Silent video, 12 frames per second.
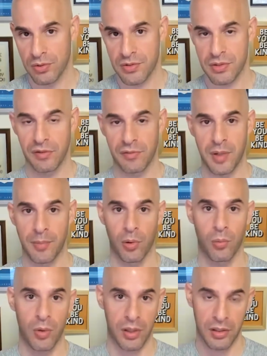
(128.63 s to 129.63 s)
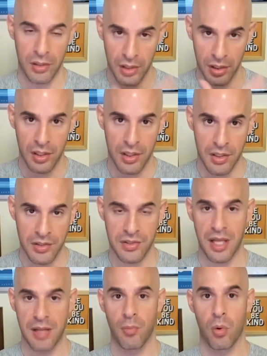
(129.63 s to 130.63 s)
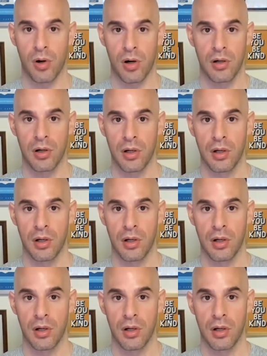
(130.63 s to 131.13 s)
So if people want to stay more